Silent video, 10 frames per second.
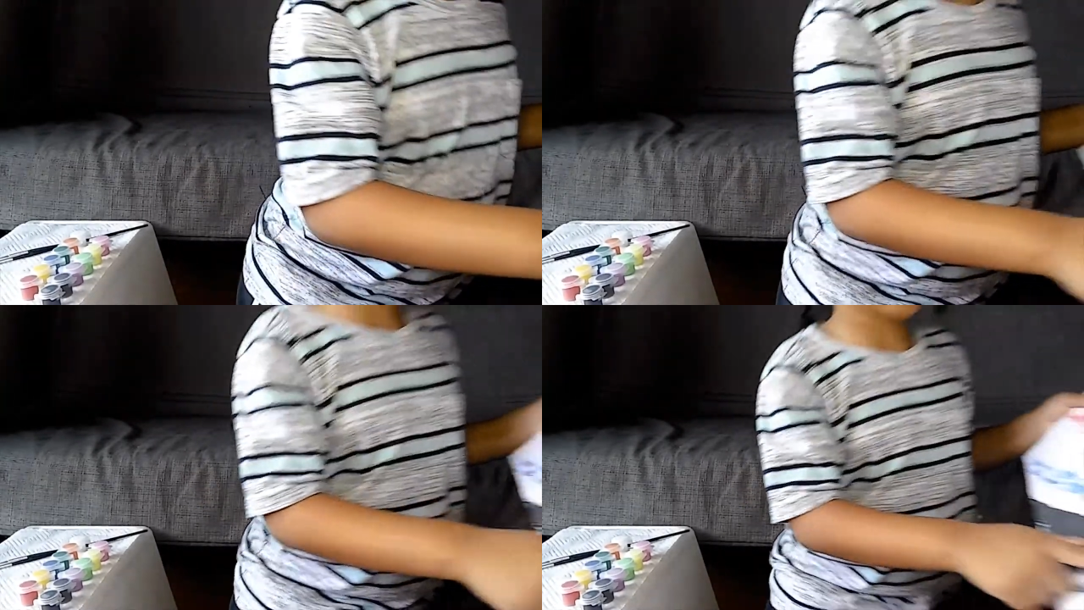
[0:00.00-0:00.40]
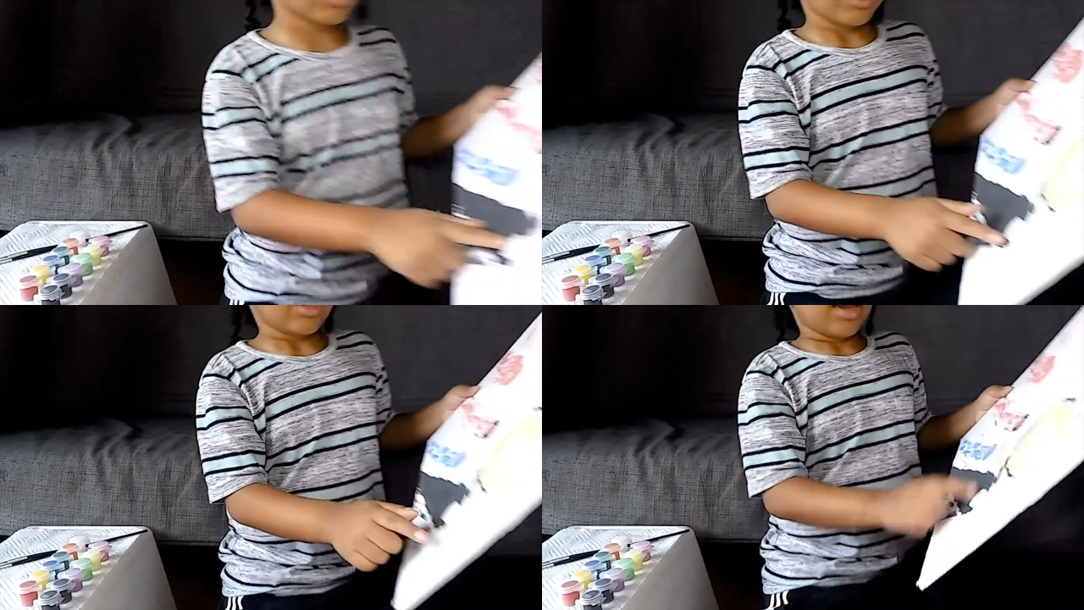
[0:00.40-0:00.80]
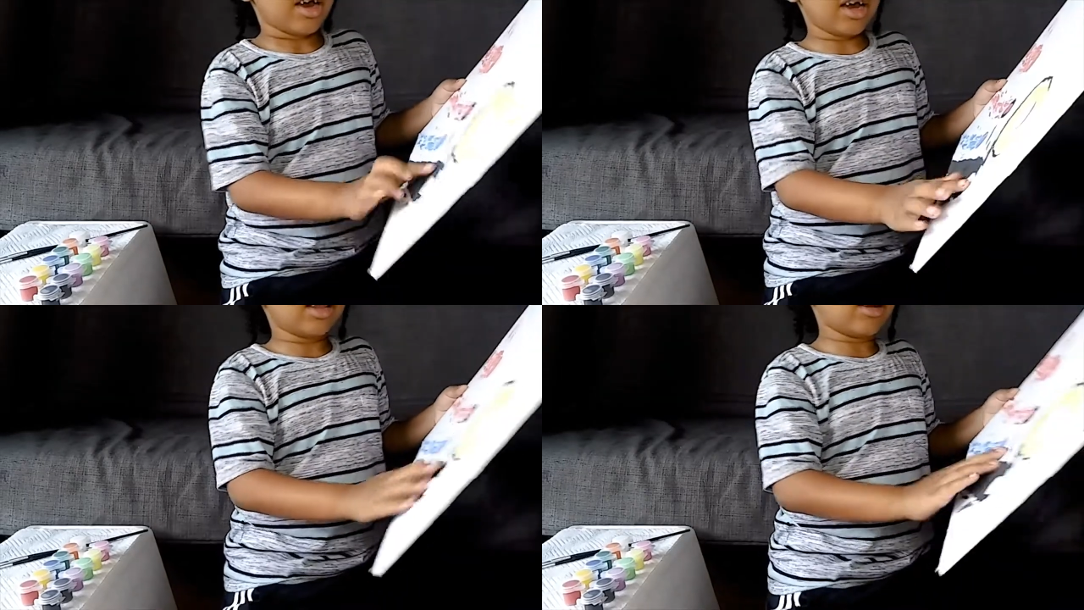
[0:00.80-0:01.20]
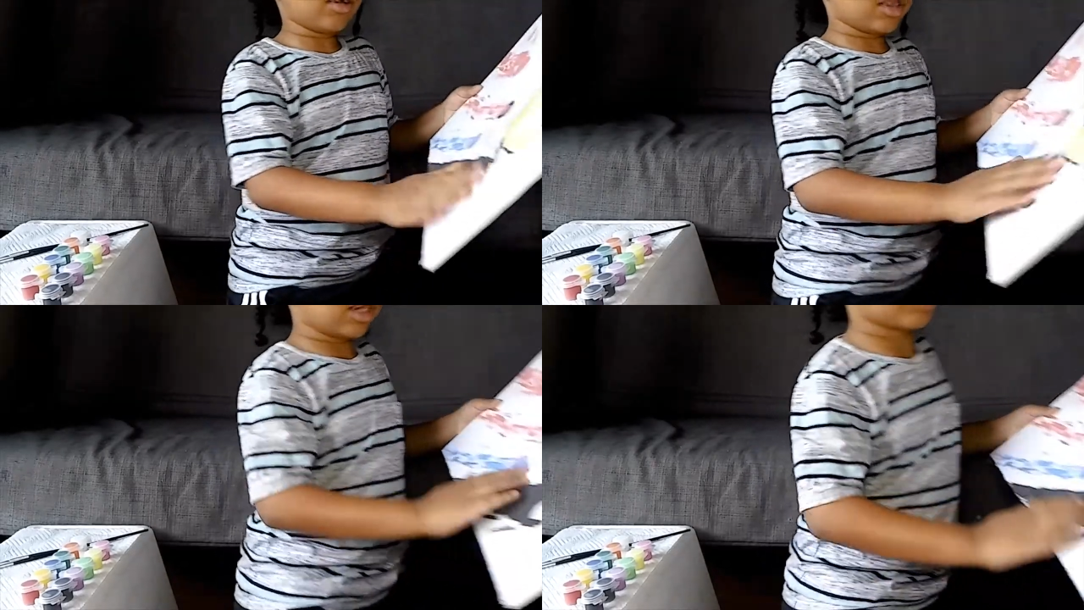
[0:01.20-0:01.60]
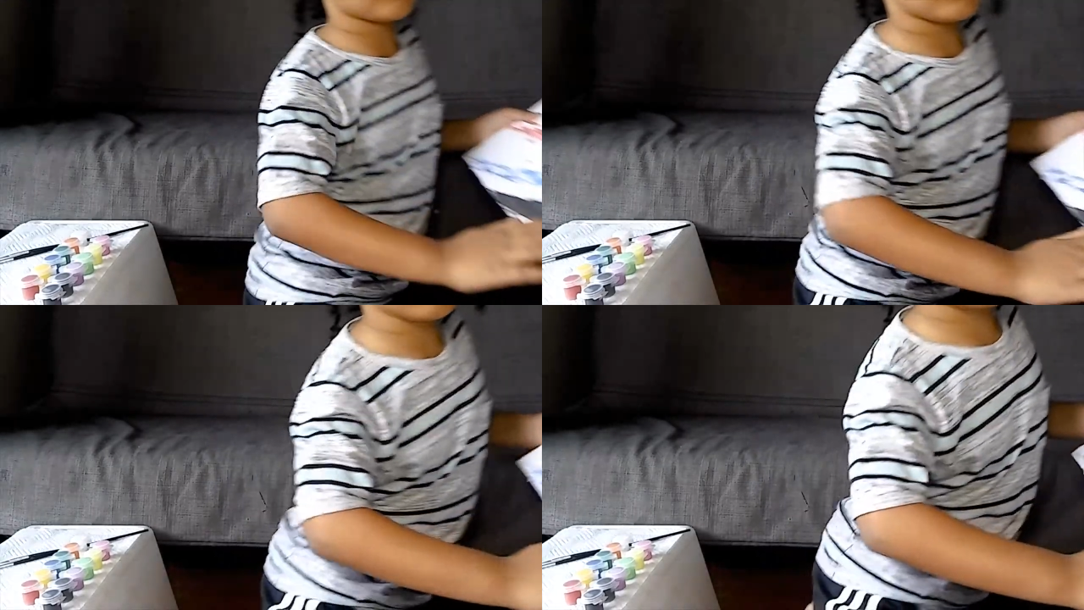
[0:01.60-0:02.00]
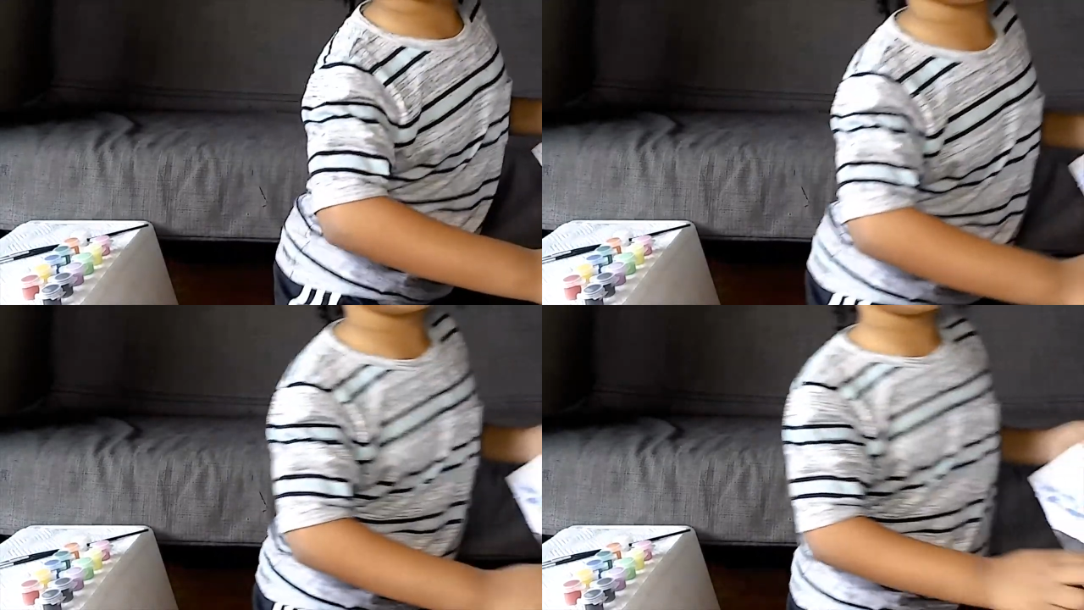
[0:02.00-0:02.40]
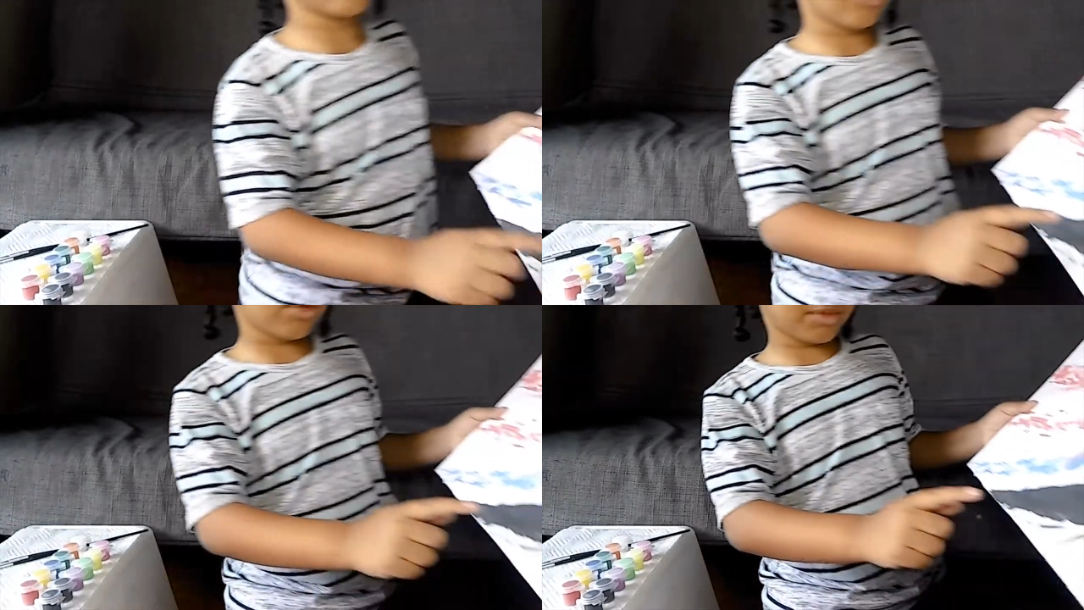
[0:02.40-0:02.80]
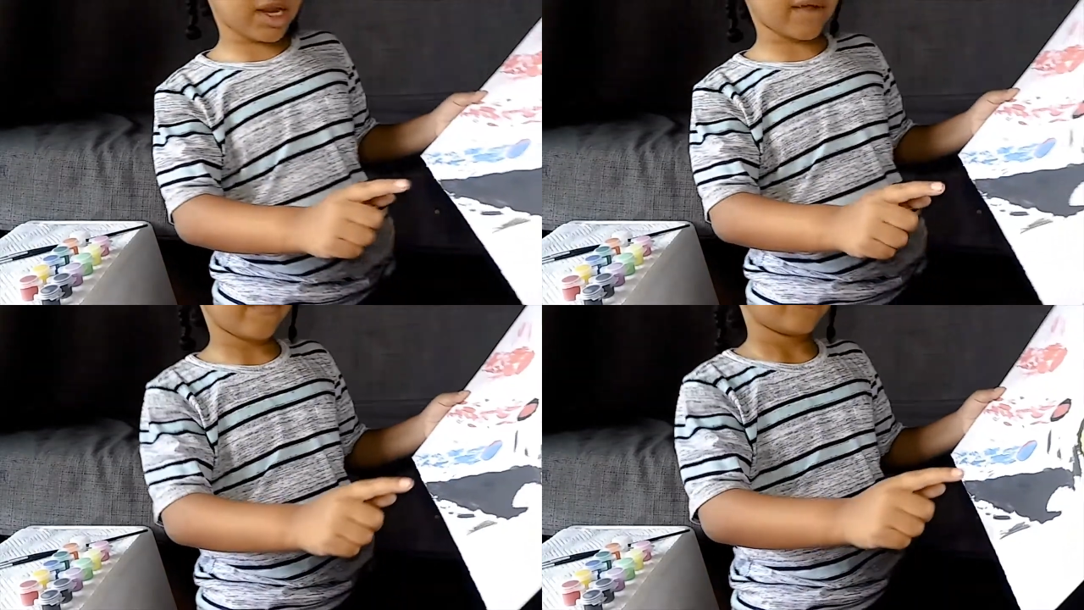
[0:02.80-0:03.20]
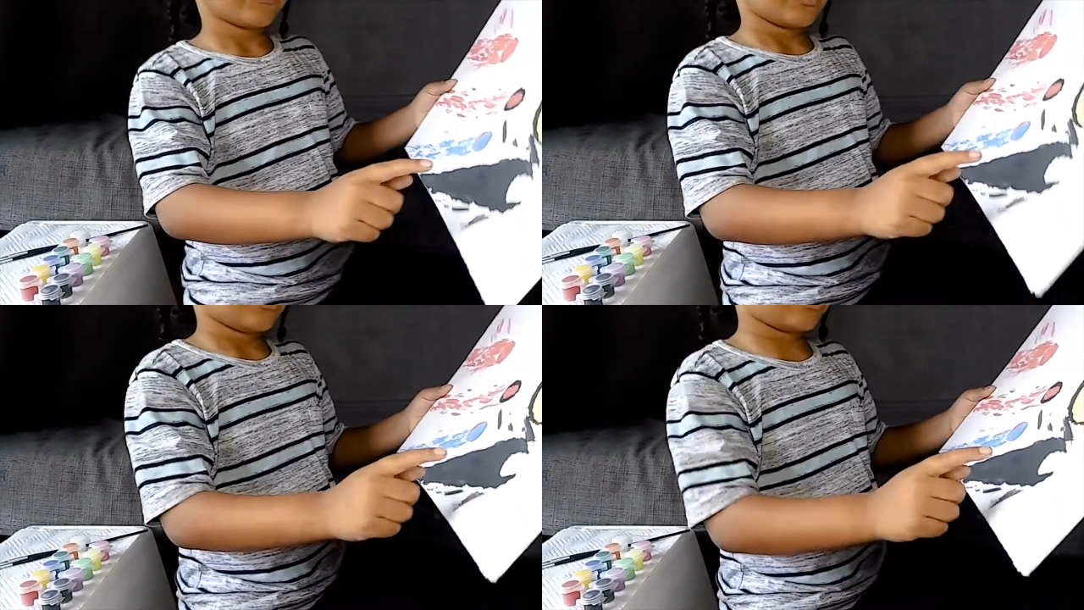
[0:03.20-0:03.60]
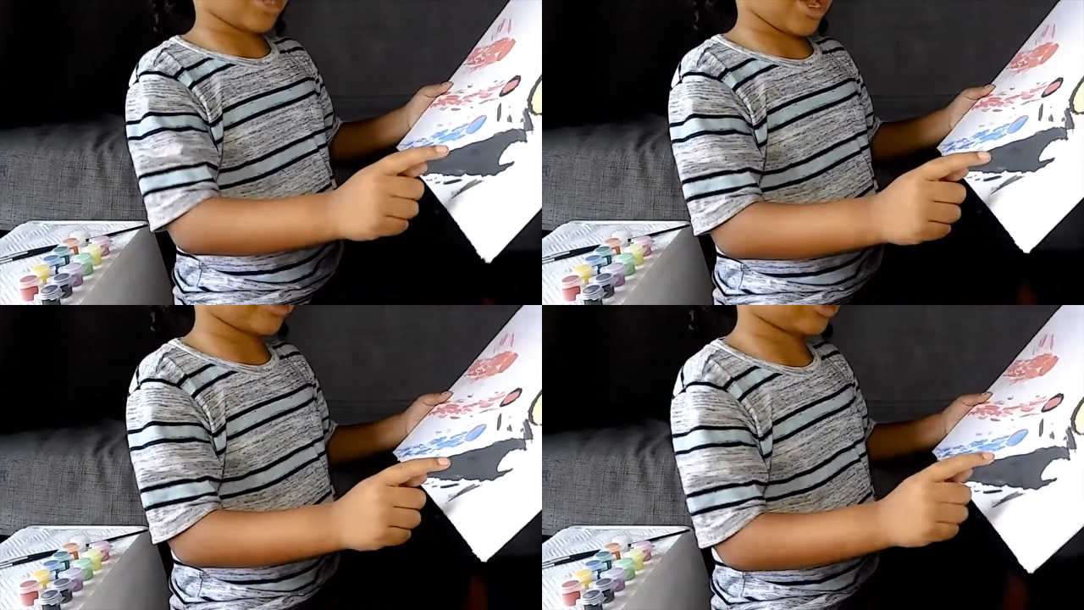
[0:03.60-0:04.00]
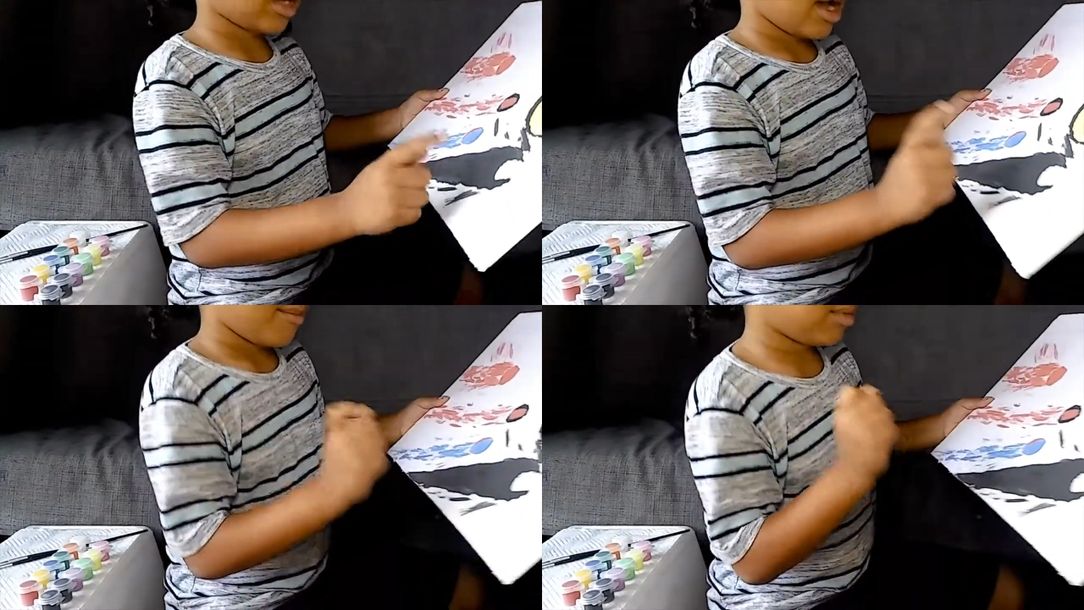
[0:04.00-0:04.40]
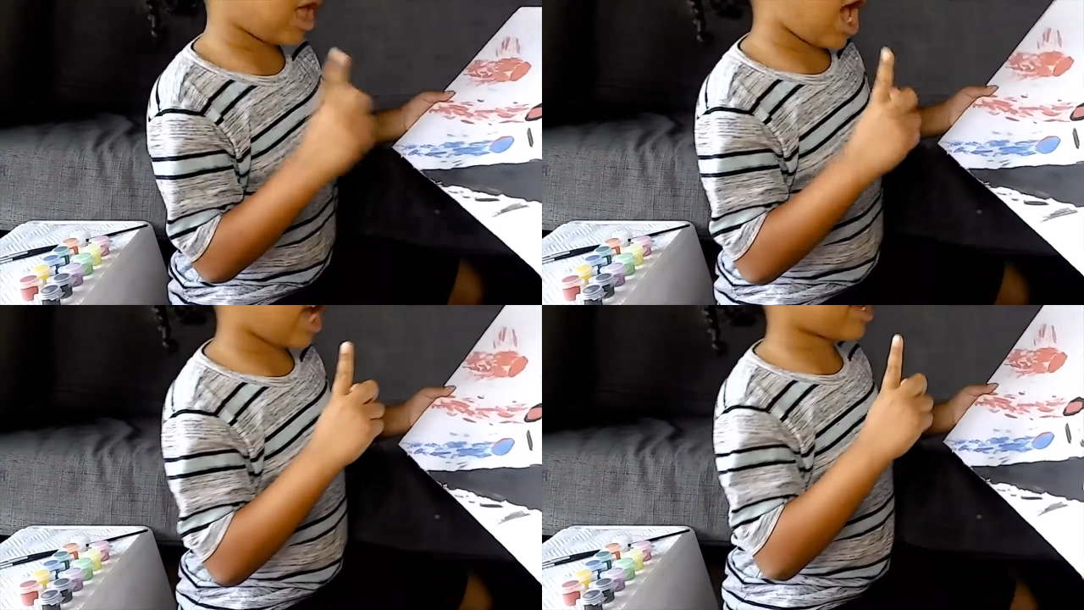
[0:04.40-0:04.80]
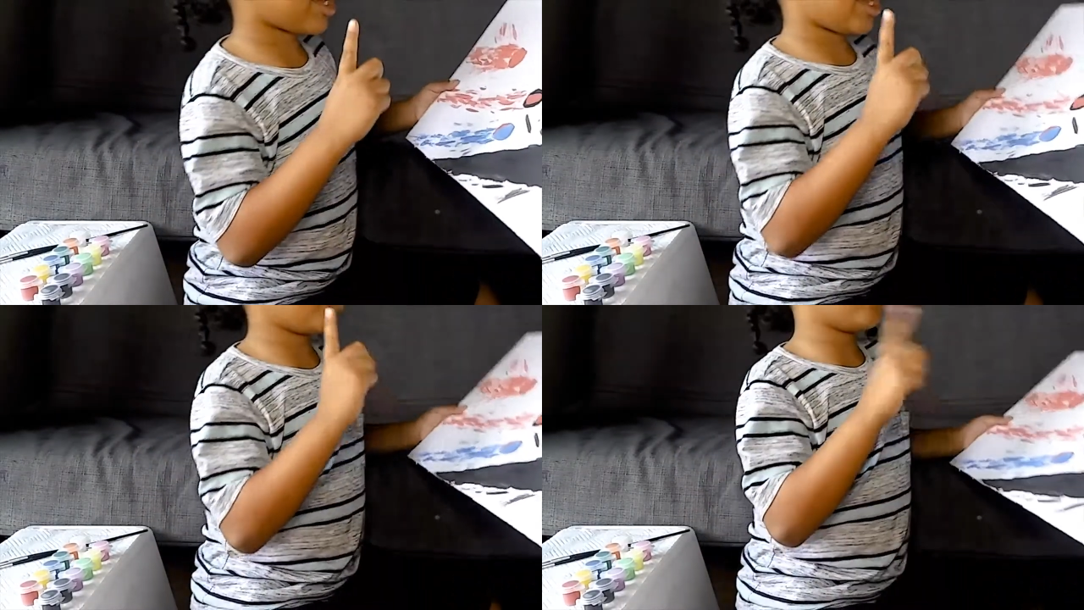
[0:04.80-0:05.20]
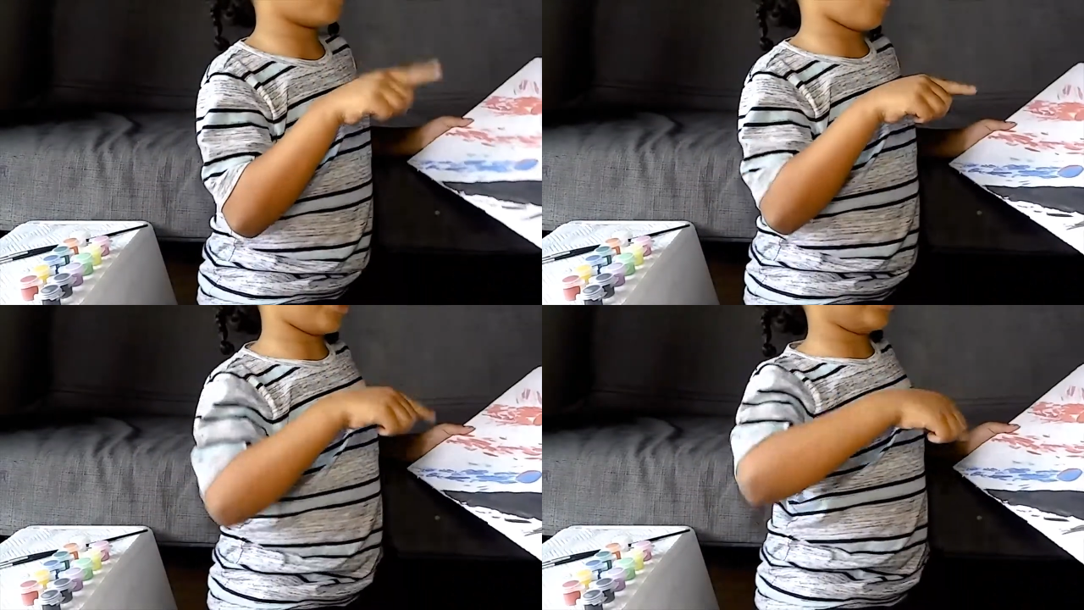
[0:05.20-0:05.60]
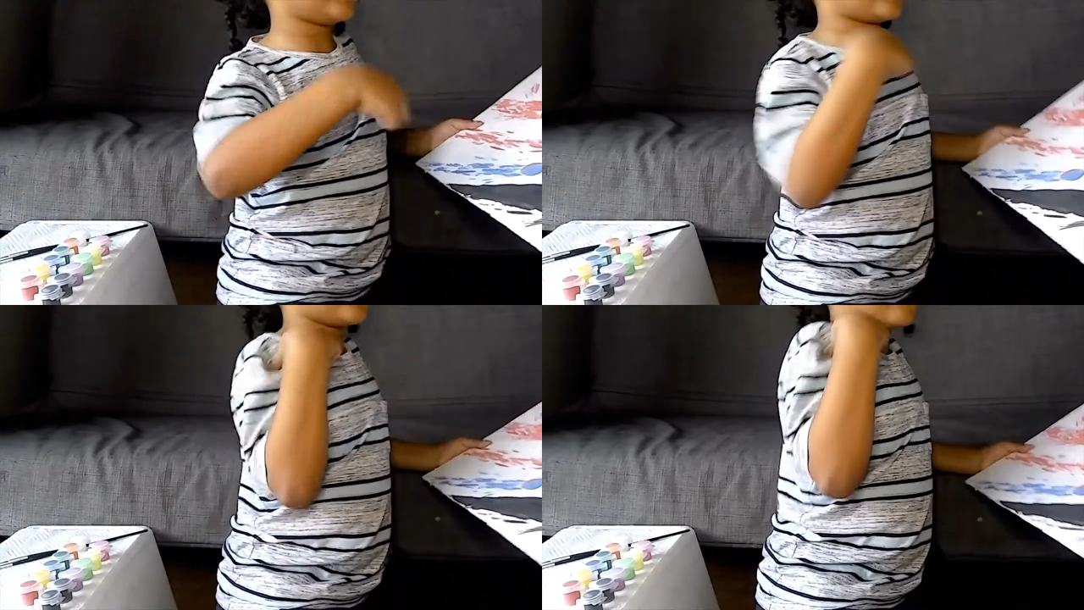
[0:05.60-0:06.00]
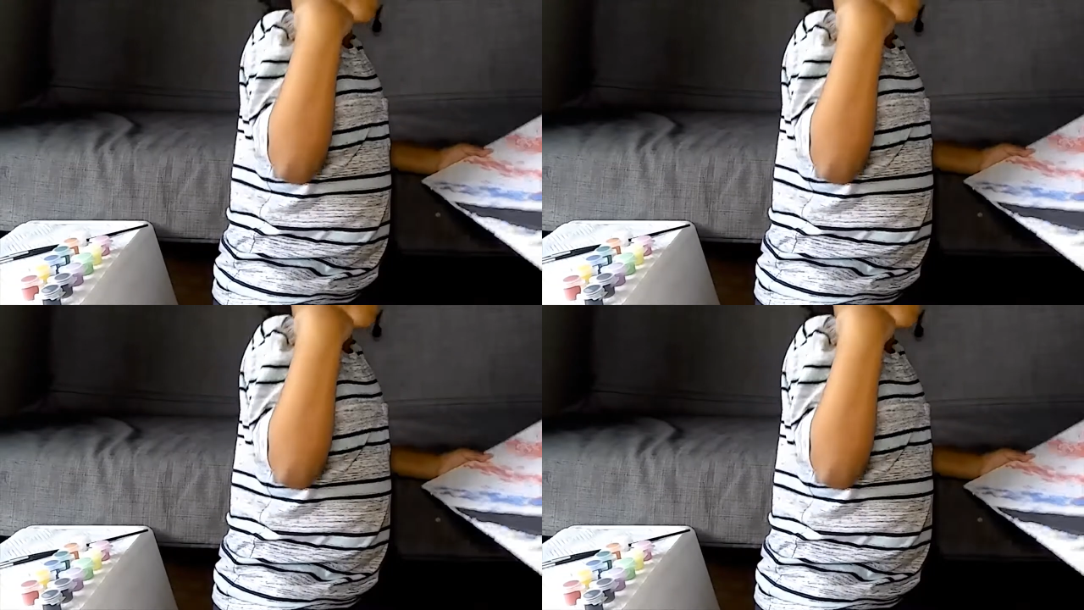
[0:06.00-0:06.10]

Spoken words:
[unreadable: no face in view]